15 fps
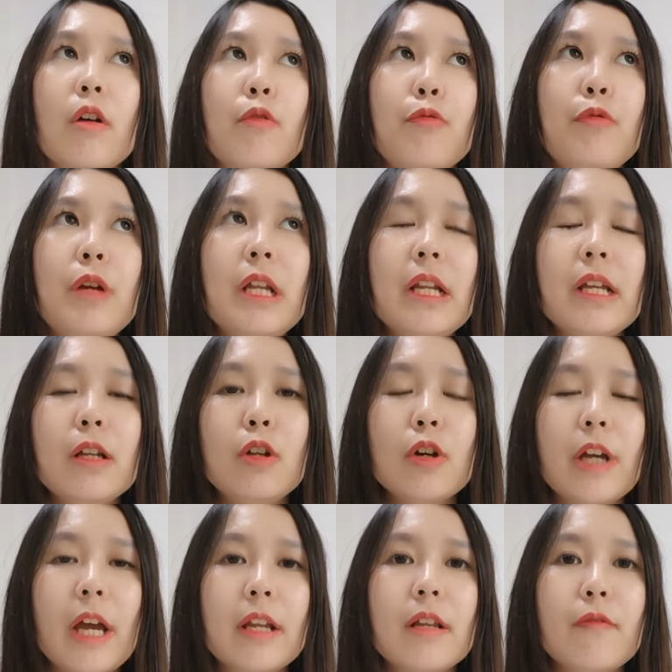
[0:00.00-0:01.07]
really look
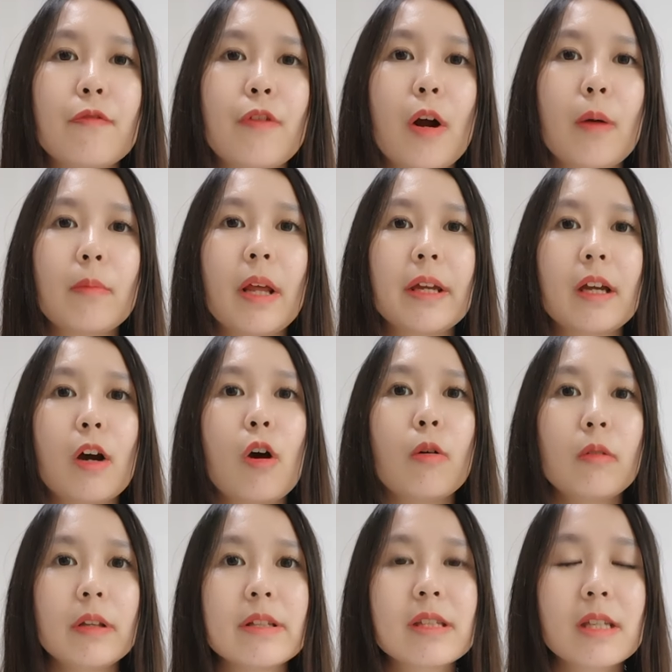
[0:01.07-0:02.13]
at it from like a
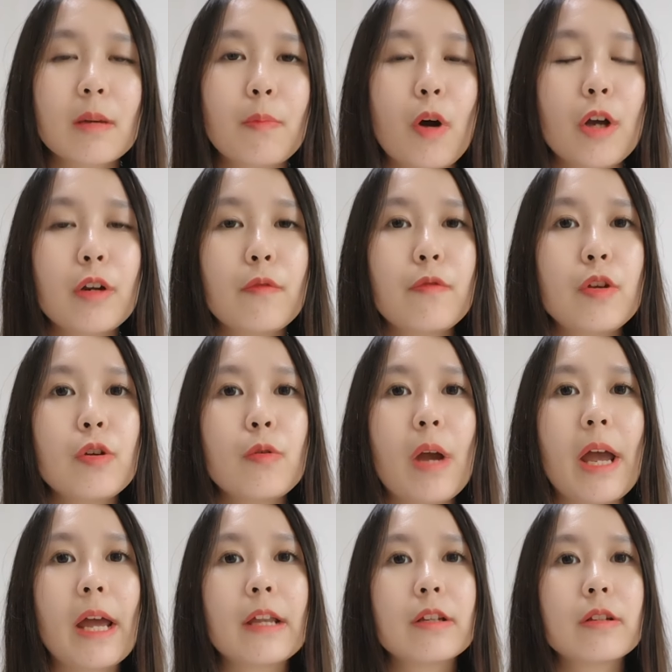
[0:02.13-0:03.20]
holistic point of view,
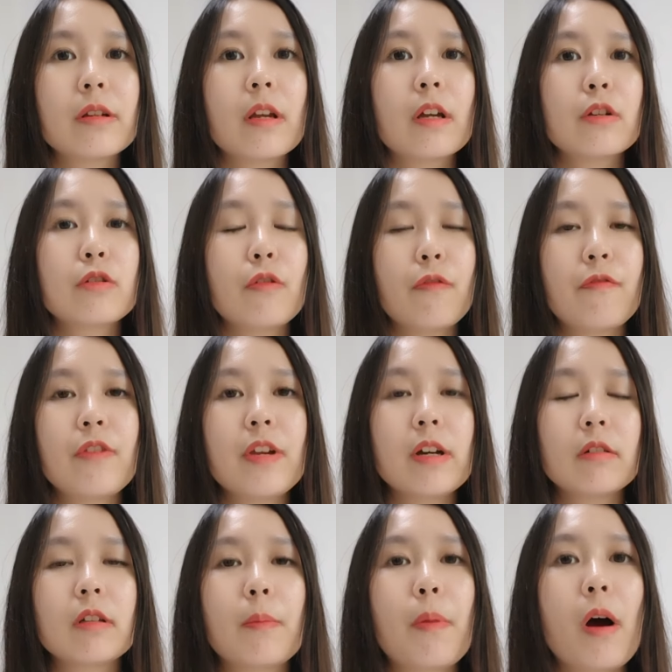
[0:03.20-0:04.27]
and to
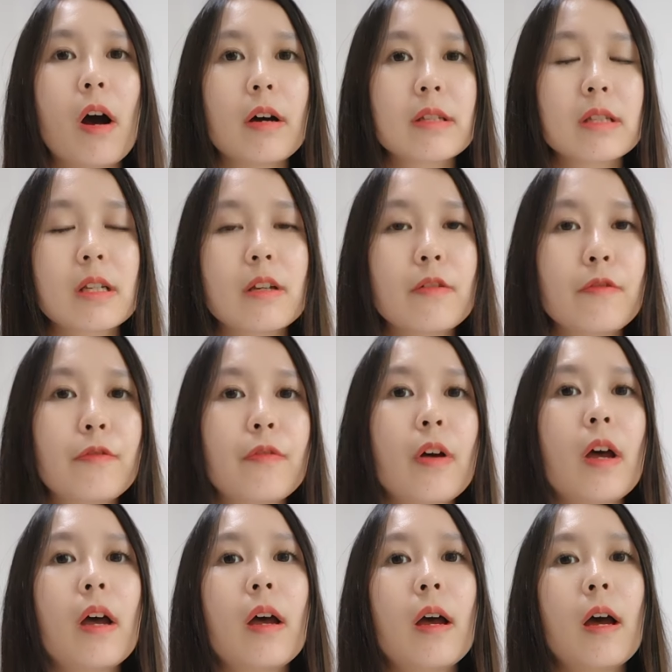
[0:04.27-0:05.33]
feel the positive
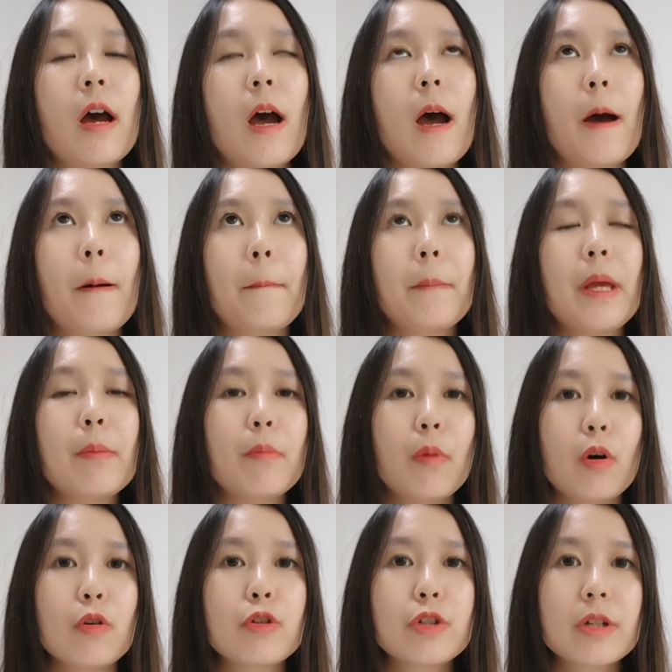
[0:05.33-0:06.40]

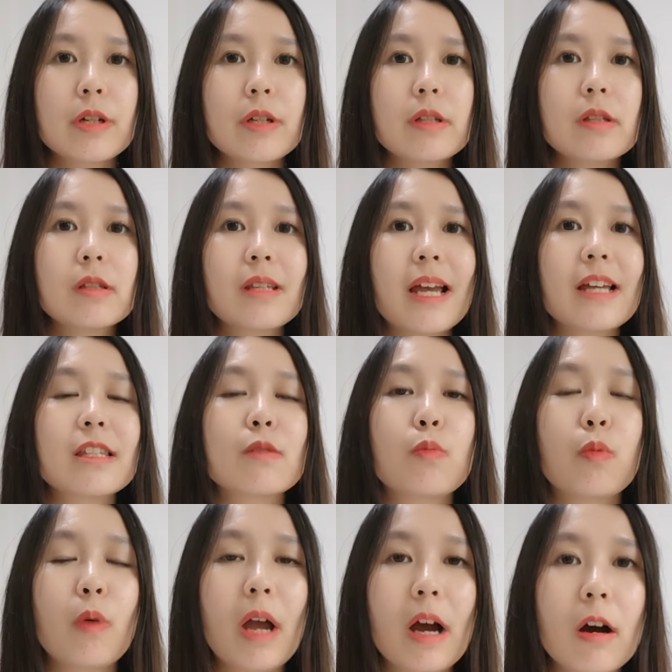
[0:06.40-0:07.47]
emotions as
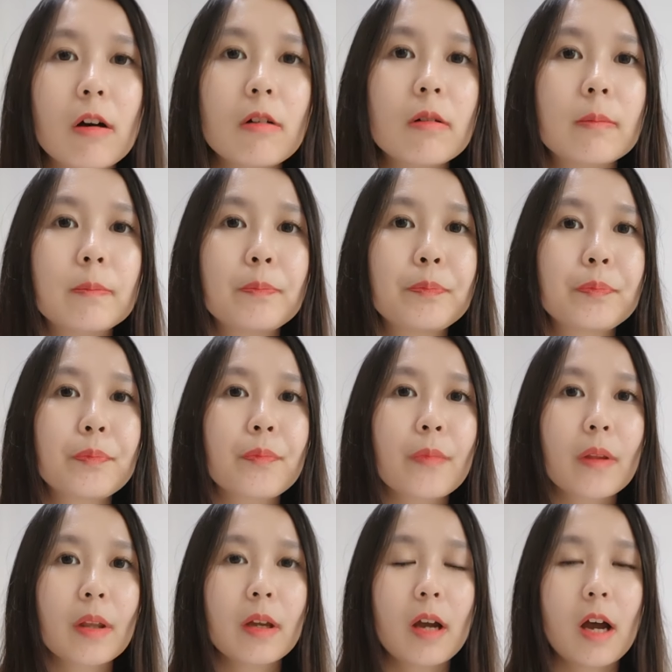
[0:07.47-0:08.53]
well,
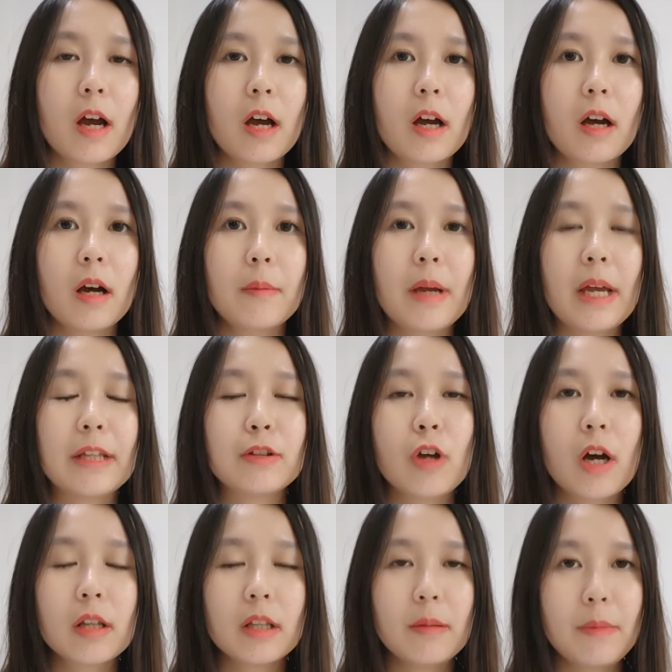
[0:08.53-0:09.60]
and
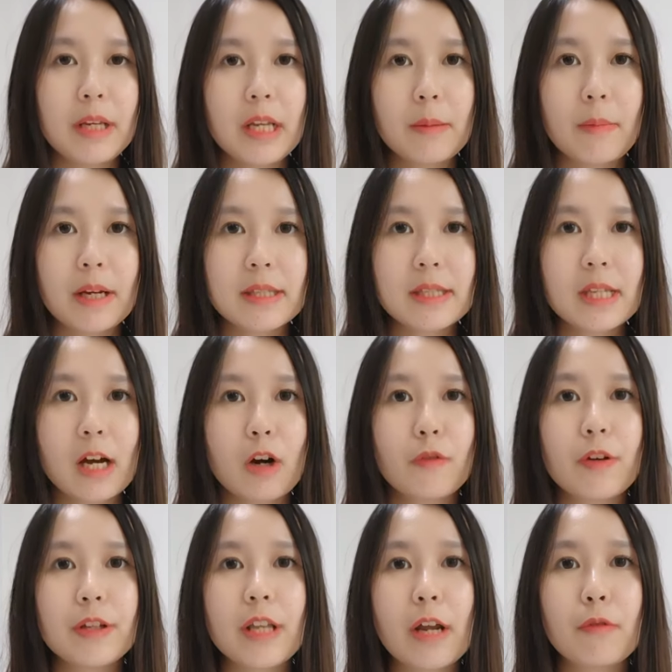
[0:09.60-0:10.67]
not limiting myself
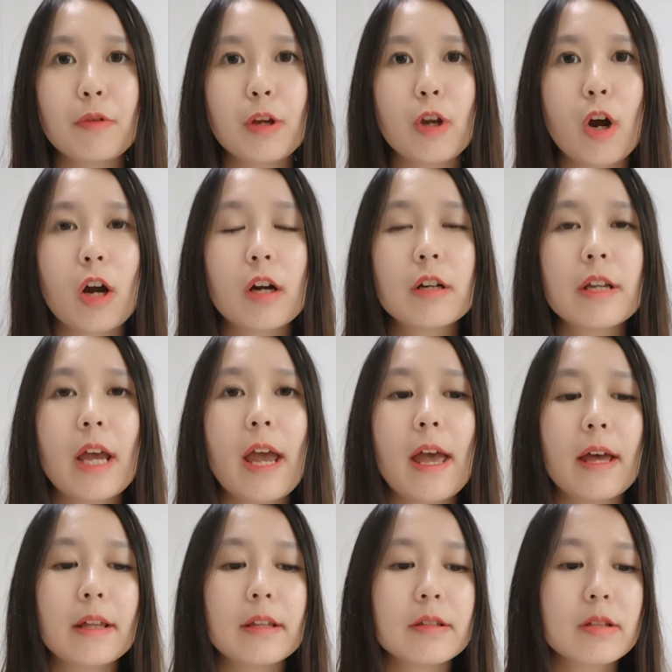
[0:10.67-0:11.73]
in that regard.
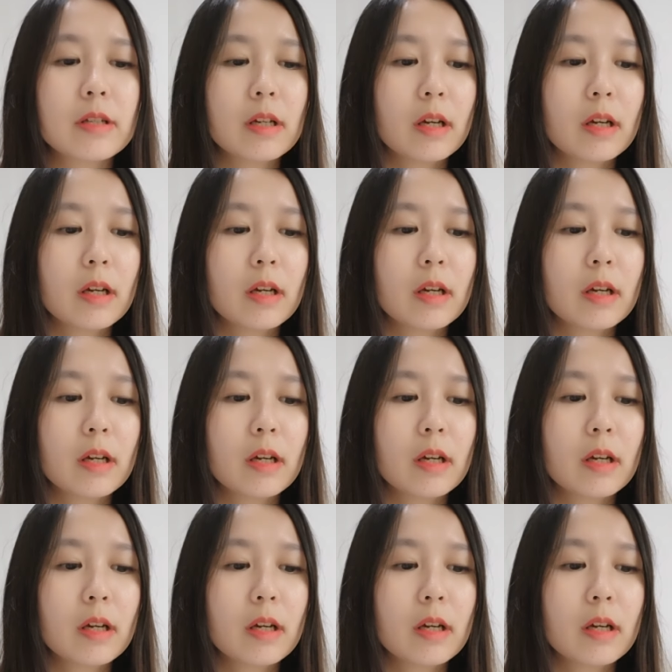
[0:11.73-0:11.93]
And